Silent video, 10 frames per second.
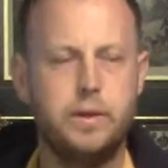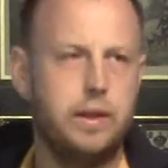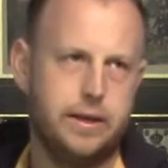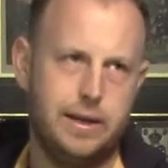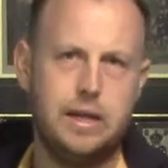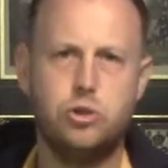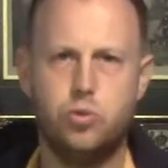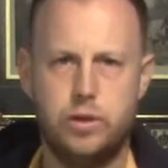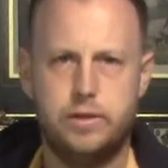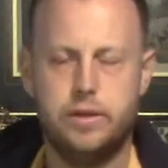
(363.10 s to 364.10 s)
meal at lunch
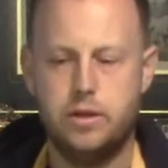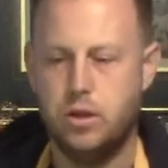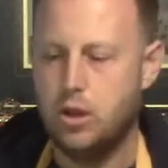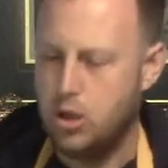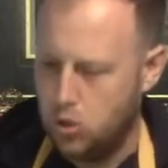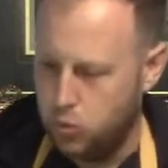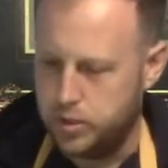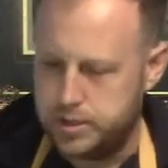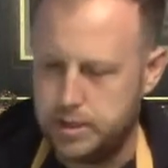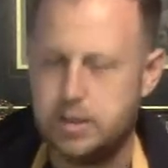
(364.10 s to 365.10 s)
or at dinner would
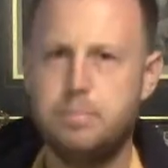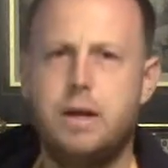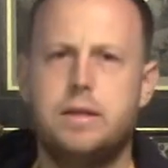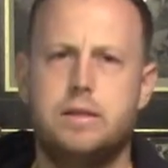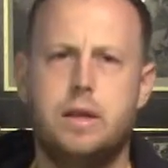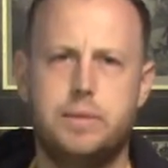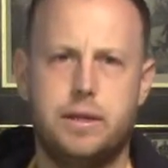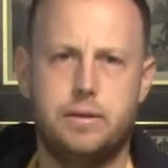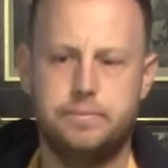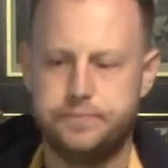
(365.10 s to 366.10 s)
sit in my stomach,
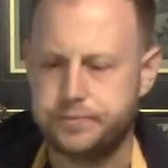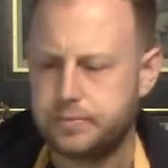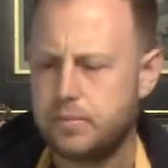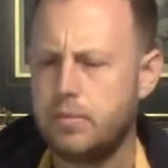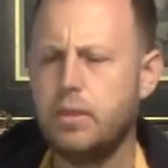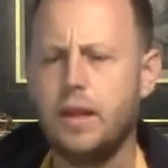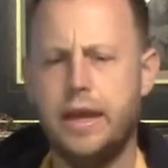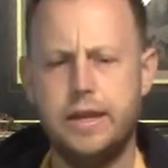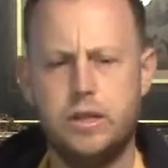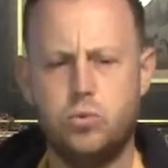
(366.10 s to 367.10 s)

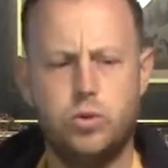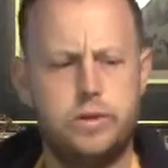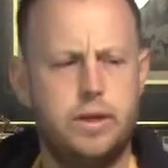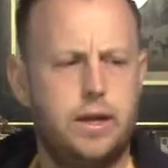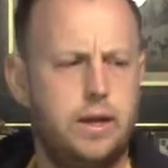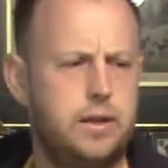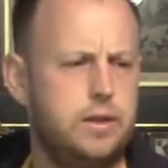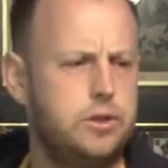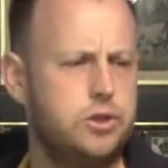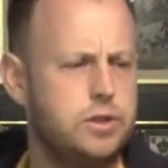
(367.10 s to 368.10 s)
and it would
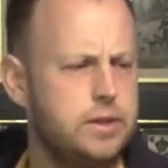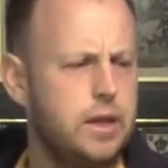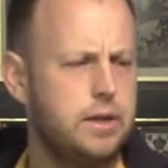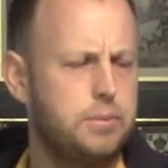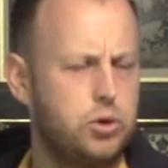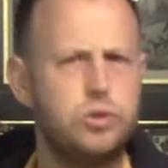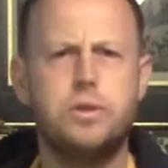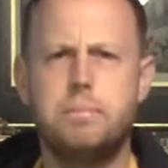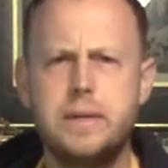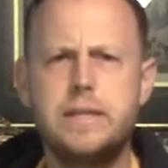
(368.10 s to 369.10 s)
just take, because the
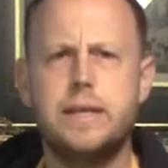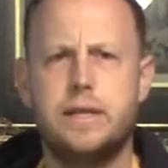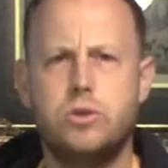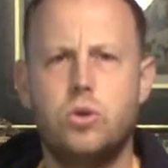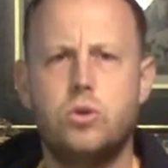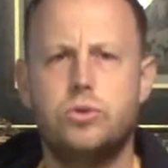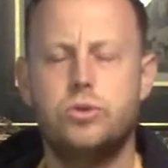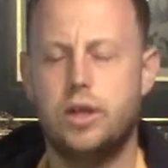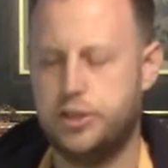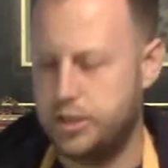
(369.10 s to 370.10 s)
meat takes so long to
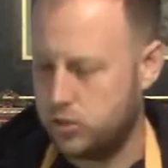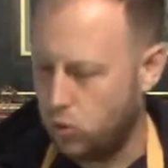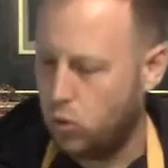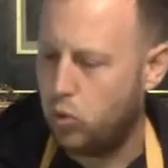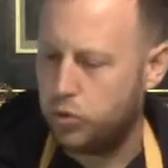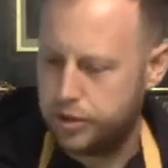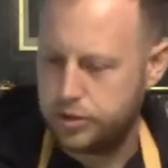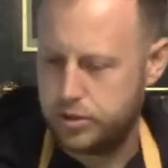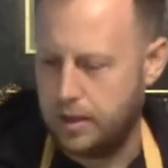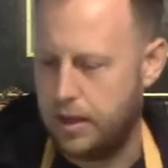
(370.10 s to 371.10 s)
digest, all
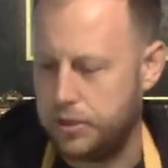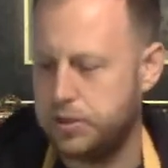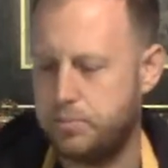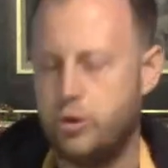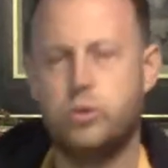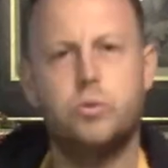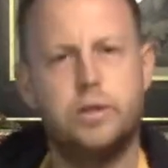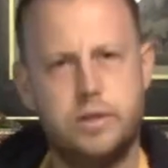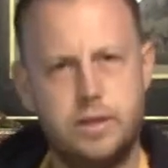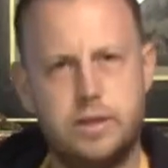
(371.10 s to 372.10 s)
this healthy product would
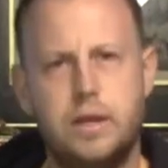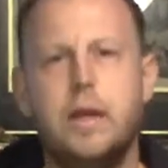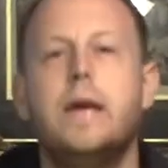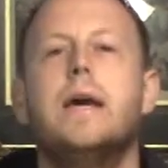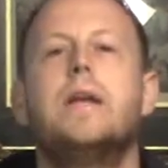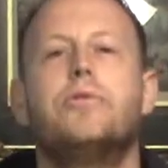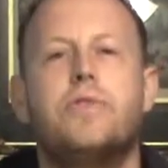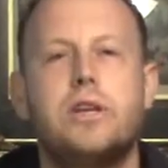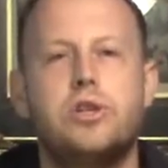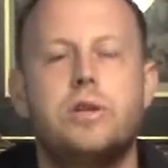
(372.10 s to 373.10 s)
sit, and
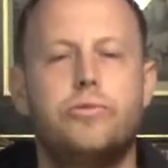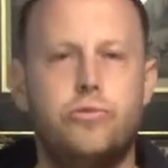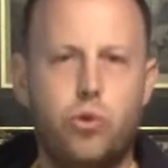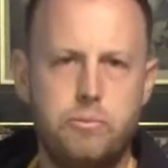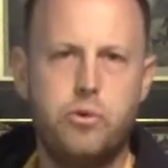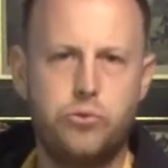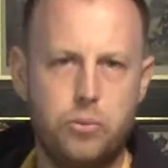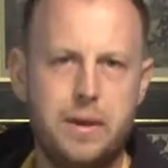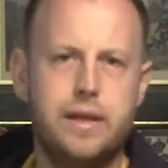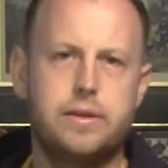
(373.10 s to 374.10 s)
eventually it
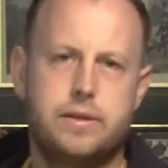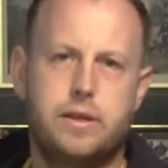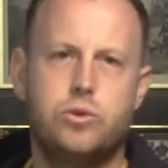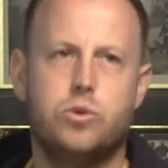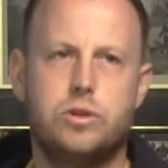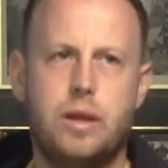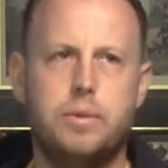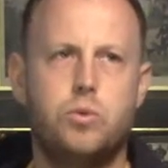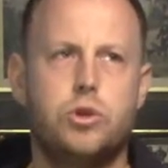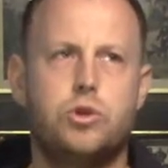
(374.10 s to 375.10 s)
ferments in your
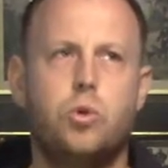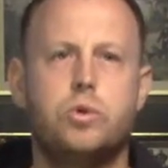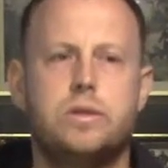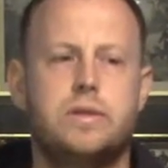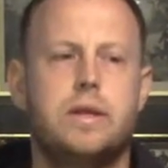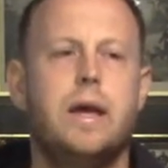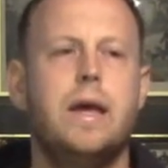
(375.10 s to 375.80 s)
stomach, which causes